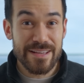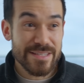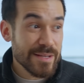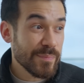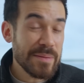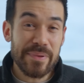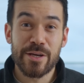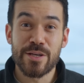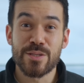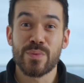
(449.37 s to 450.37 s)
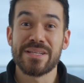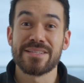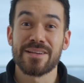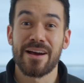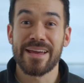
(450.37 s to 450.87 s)
simply because we
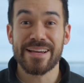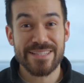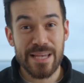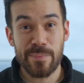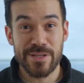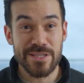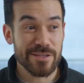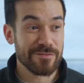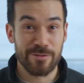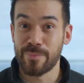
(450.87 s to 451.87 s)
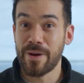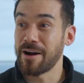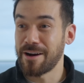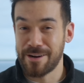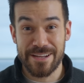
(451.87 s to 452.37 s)
desire acceptance from
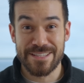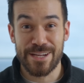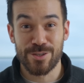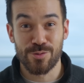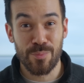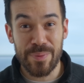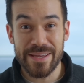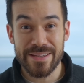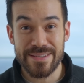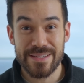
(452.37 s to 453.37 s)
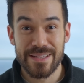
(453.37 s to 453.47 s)
our architectural peers.